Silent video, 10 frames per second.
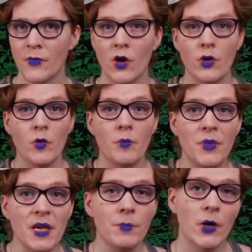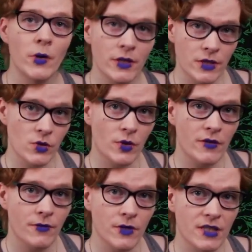Are you a beat poet in the
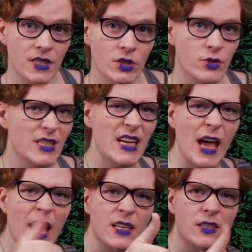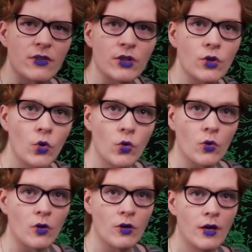21st century? Excellent,
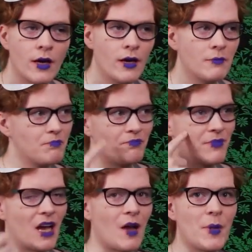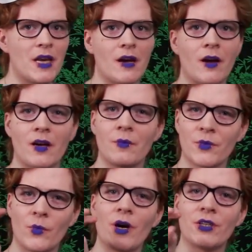cool. I may not
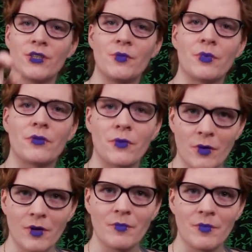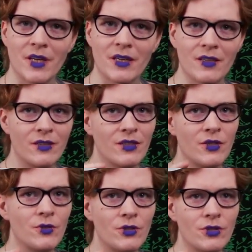come to watch you perform, but
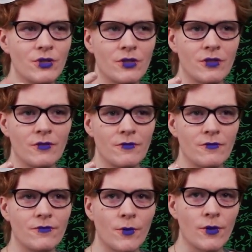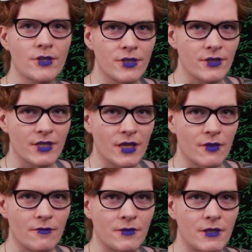you shouldn't force
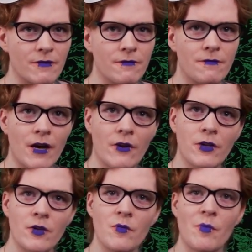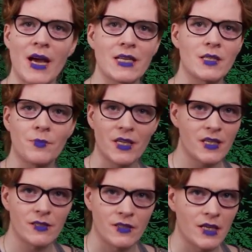yourself to value mass
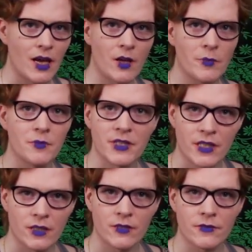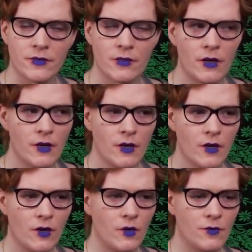appeal and album sales
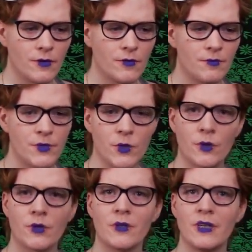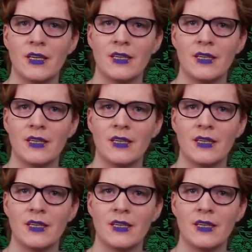over your